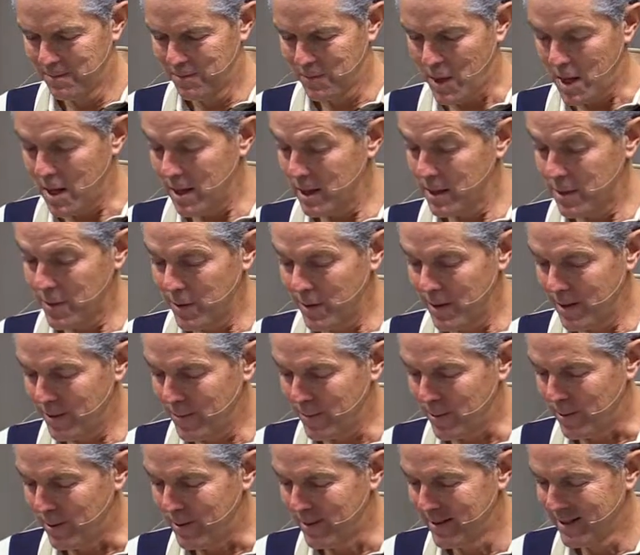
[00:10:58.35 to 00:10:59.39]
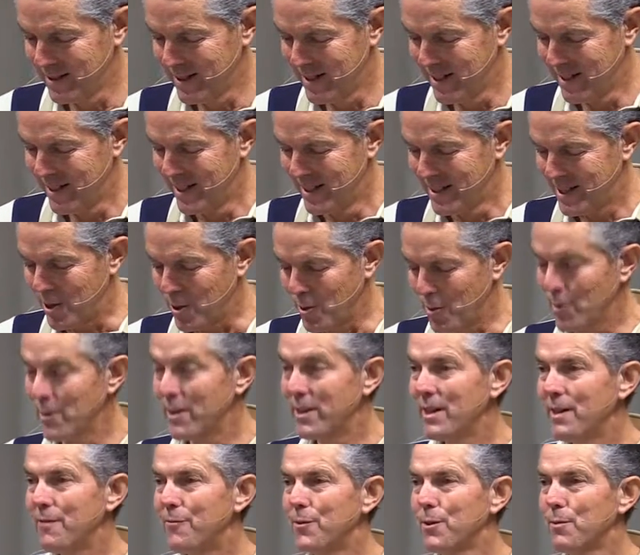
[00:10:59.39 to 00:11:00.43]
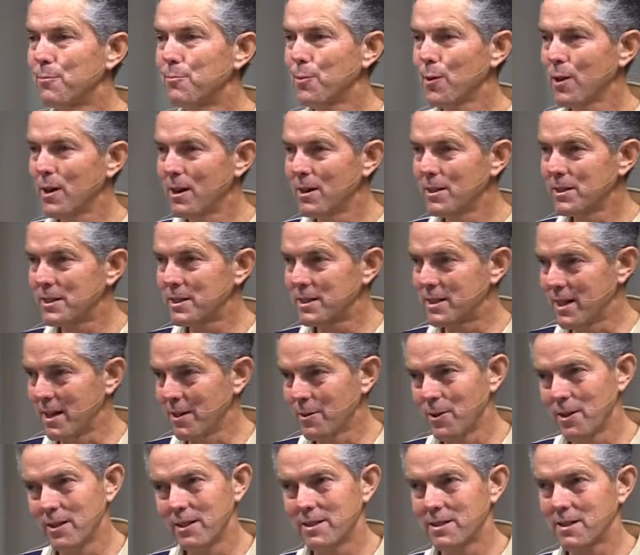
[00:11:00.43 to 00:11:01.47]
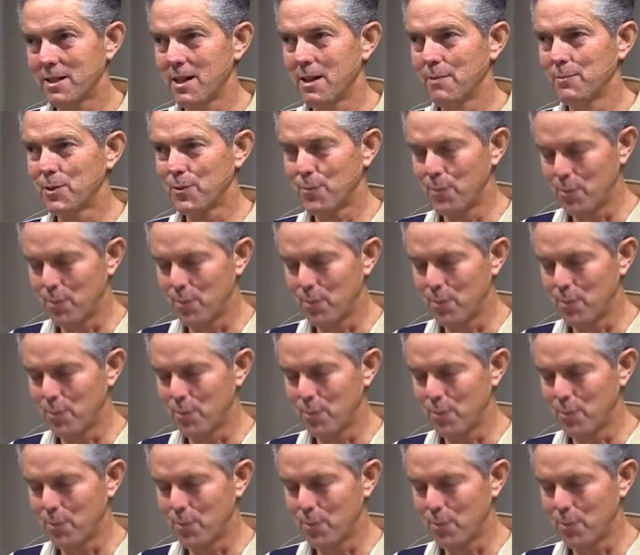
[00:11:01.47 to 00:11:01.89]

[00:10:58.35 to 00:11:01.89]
God is faithful. So if your prayers sound like Psalms